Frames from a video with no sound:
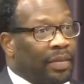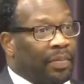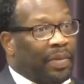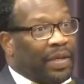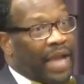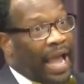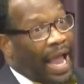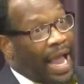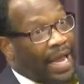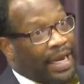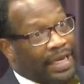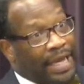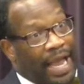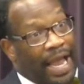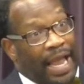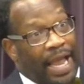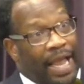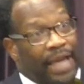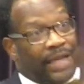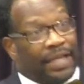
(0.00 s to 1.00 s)
But our
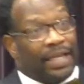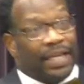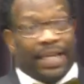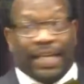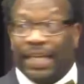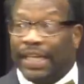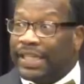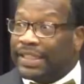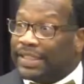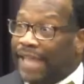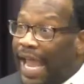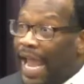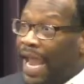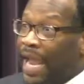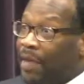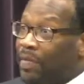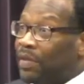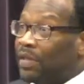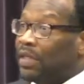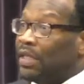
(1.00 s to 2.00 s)
God is
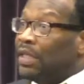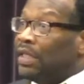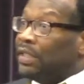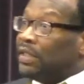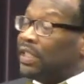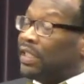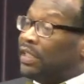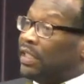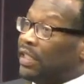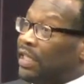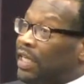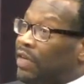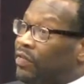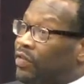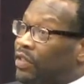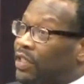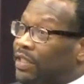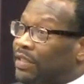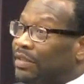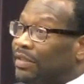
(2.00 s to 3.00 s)
able to
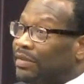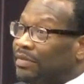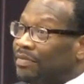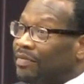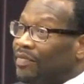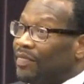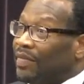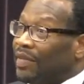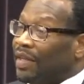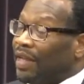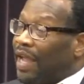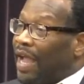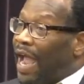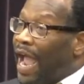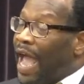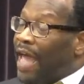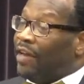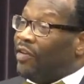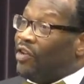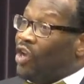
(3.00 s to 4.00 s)
deliver us
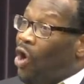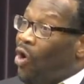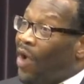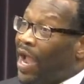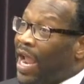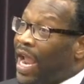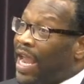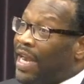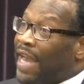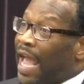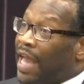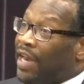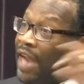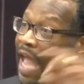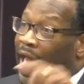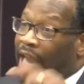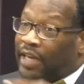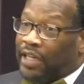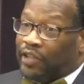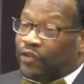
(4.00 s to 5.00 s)
out of your hand, out,
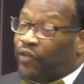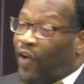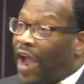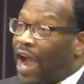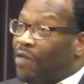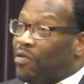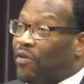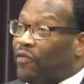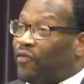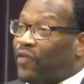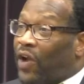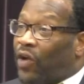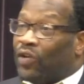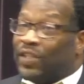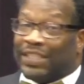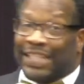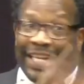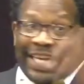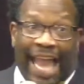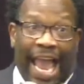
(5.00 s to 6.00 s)
out of this fire of
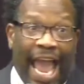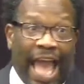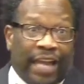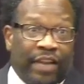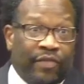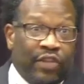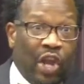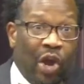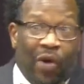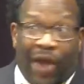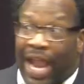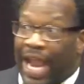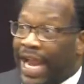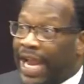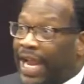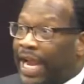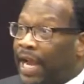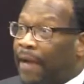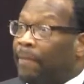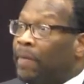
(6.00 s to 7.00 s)
fairness, and out of your
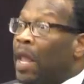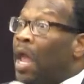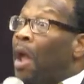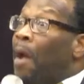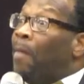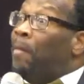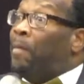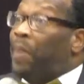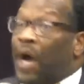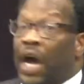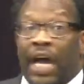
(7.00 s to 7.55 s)
hand.